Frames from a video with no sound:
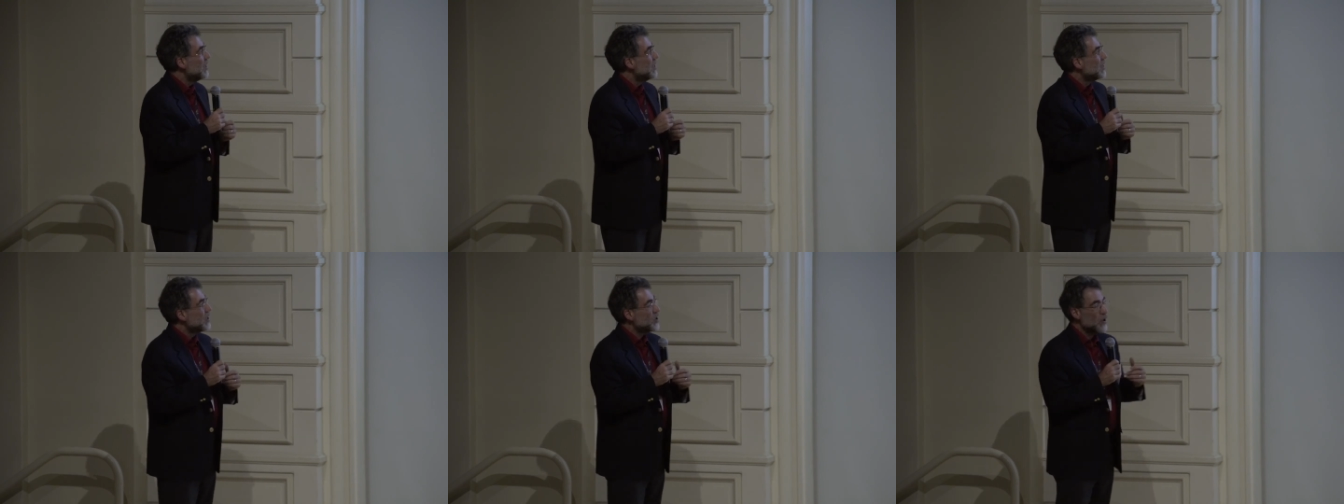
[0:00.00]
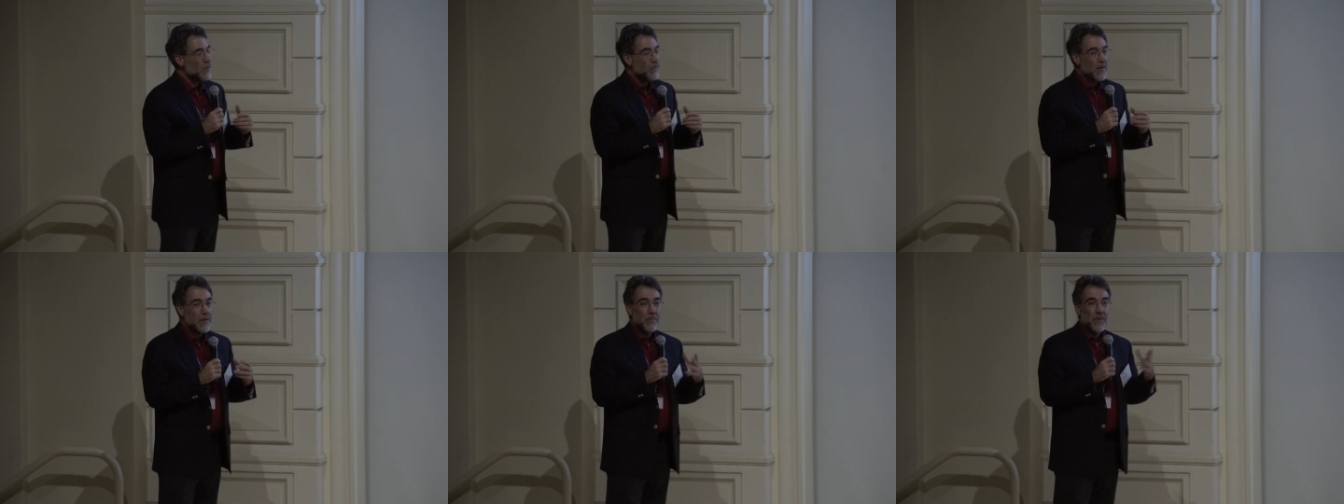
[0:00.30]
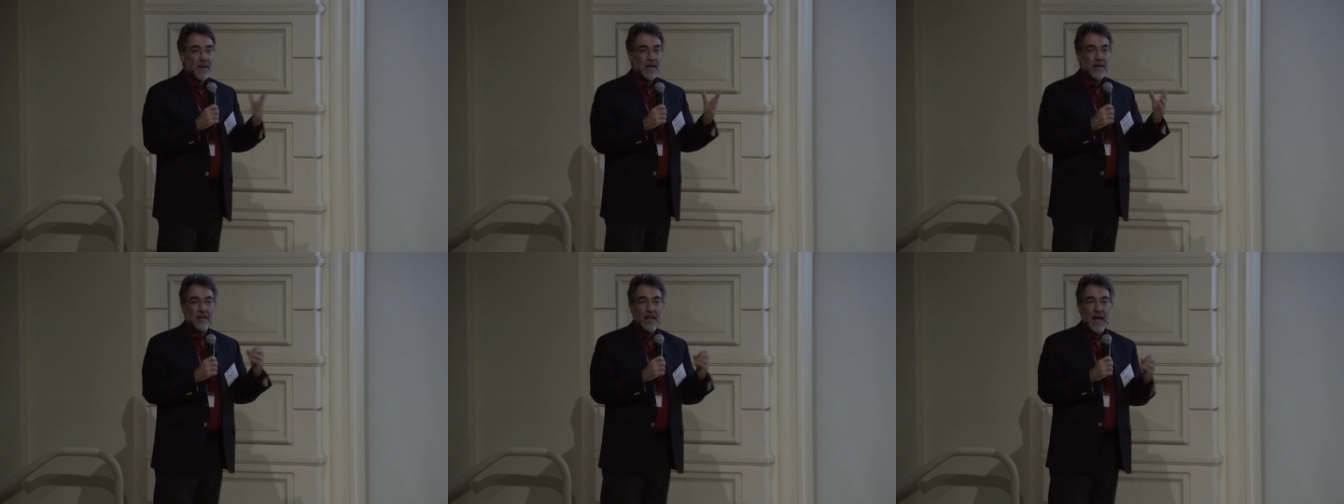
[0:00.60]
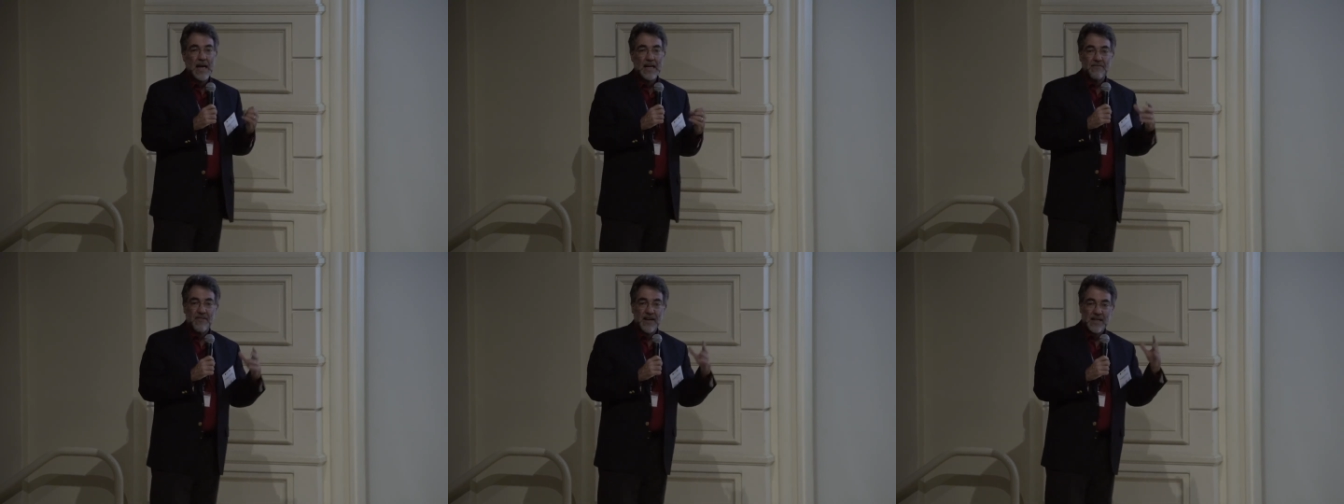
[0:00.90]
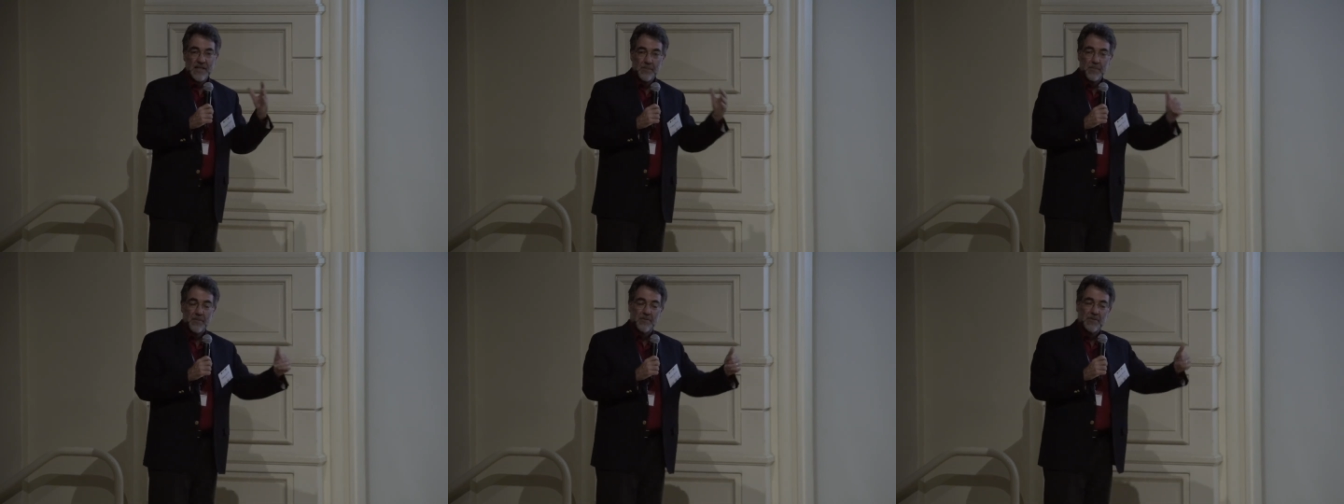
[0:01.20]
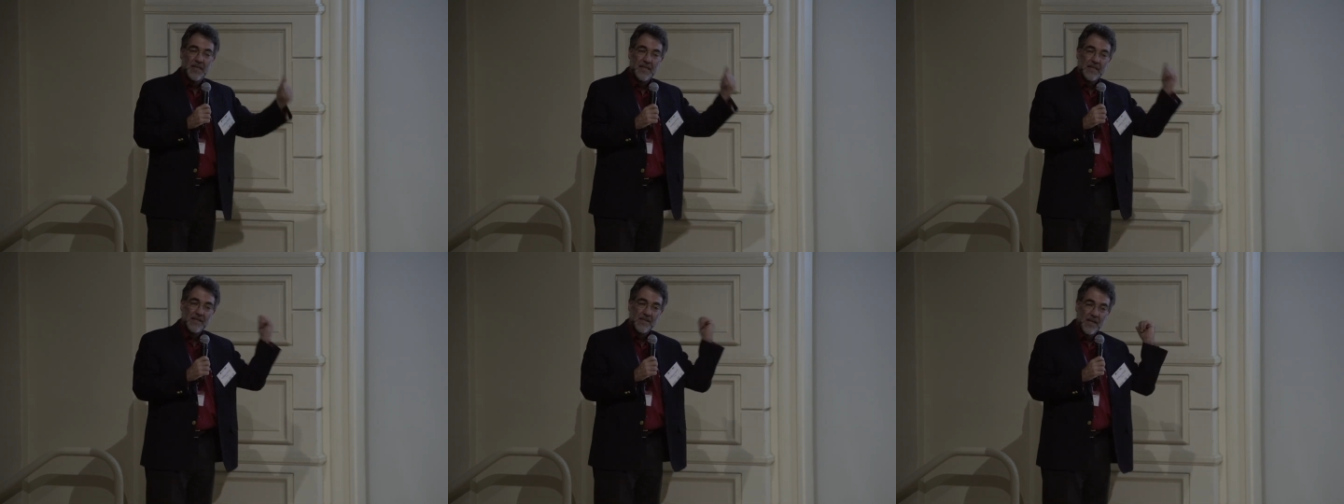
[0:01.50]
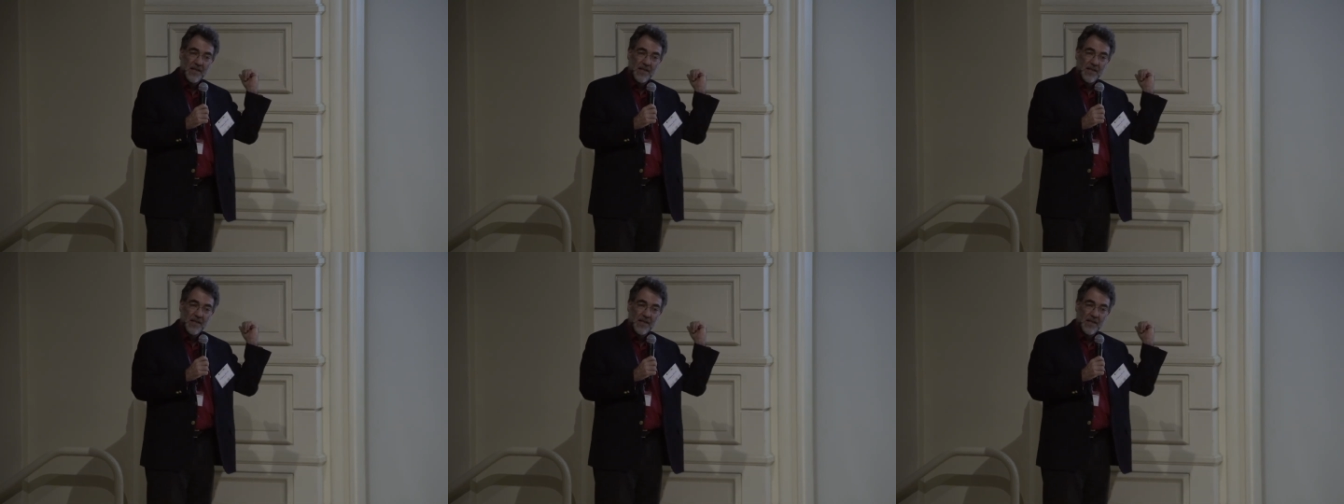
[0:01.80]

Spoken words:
So we bring a lot of expertise.